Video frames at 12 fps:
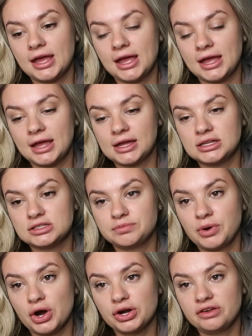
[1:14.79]
And
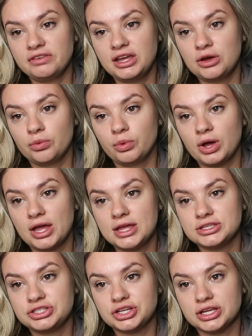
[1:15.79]
part of it
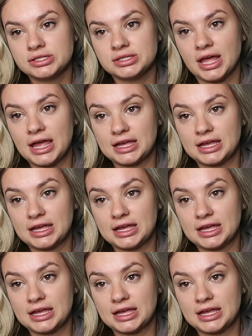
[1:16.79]
was just